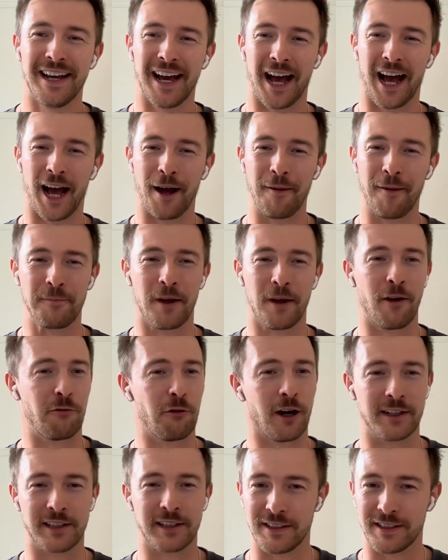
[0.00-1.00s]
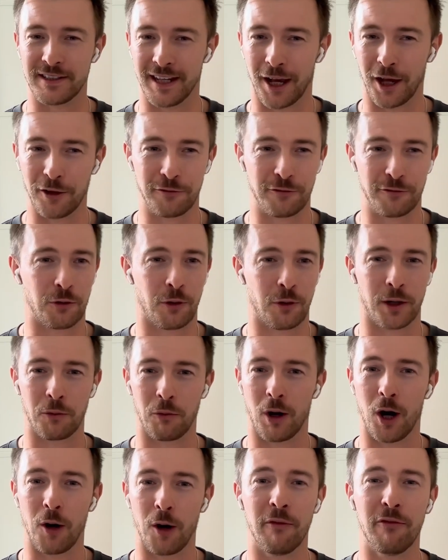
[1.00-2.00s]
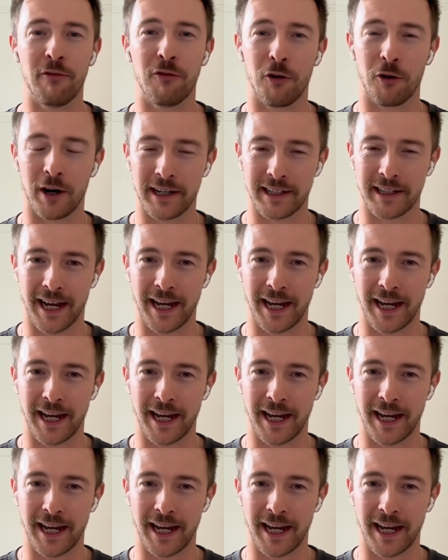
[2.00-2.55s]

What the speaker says: I've worked in sales for quite a while before I